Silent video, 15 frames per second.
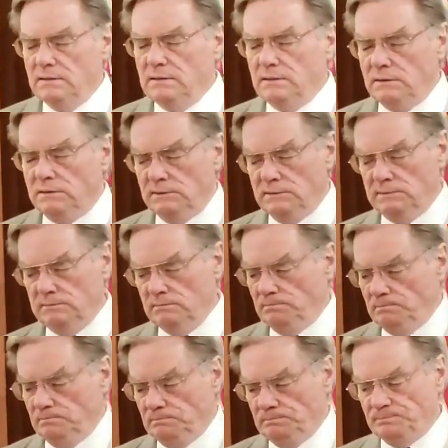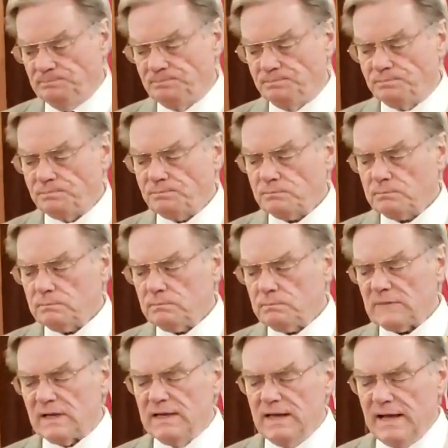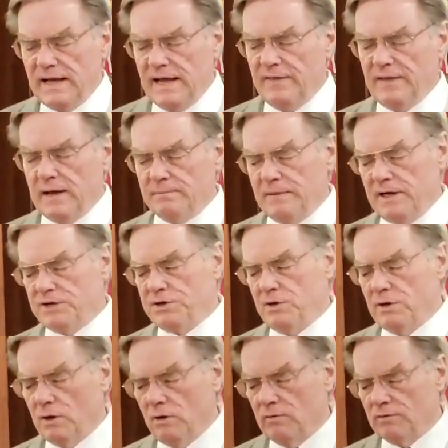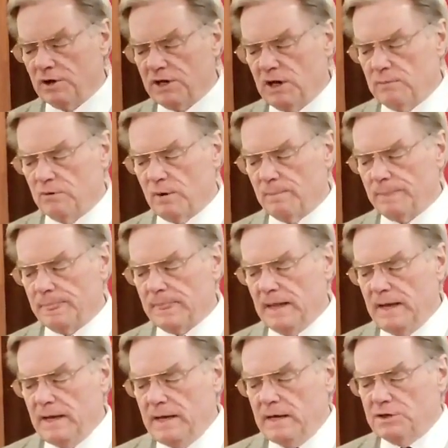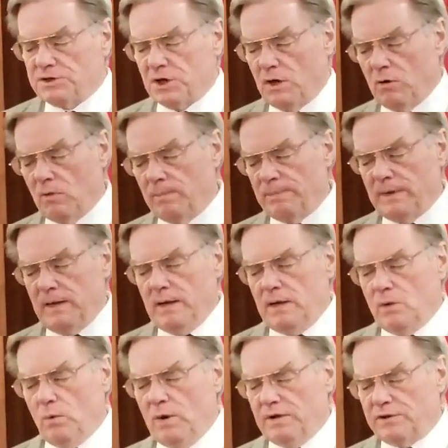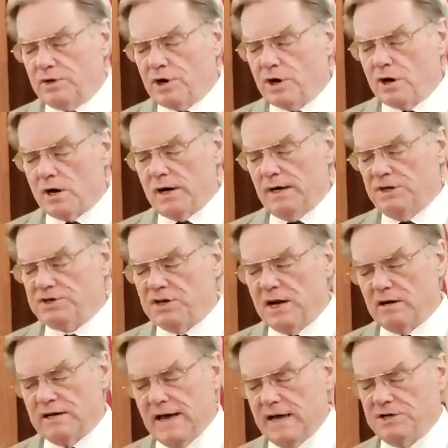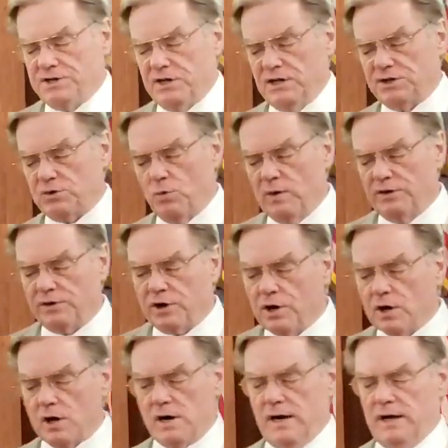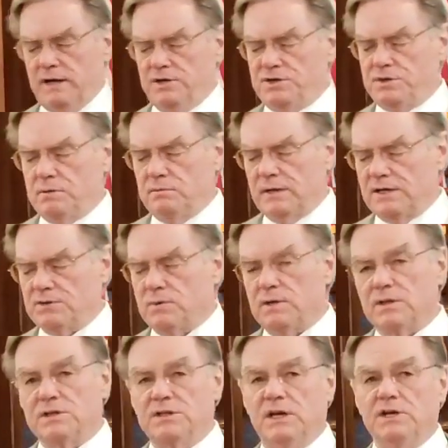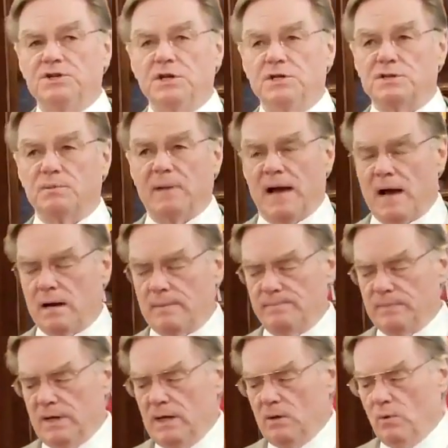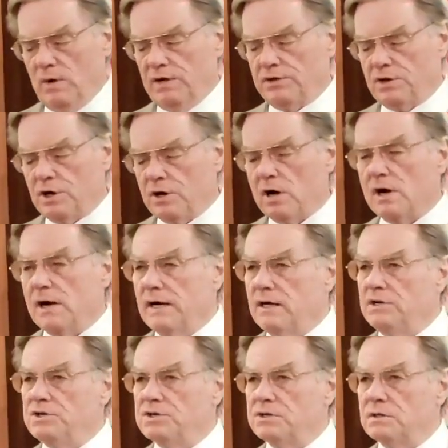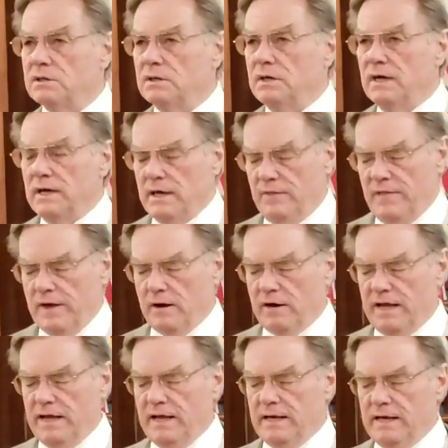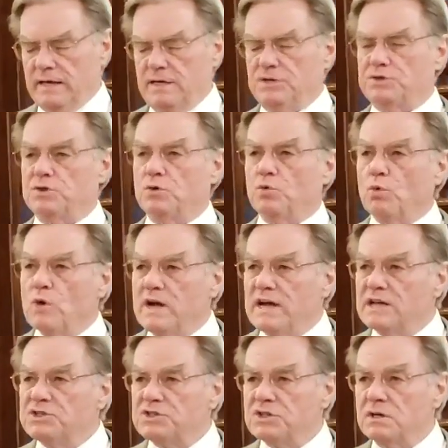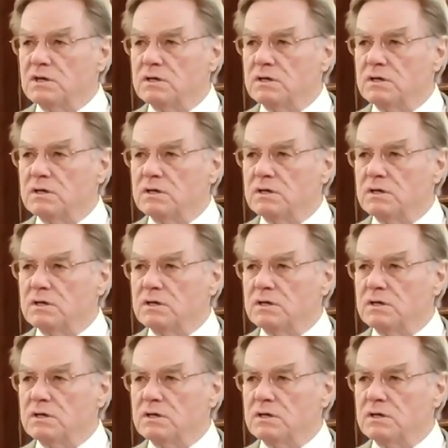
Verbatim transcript: and that makes you an overcomer. So, with courage, now catch this with courage, that's what the teaching's about. With courage, there is risk,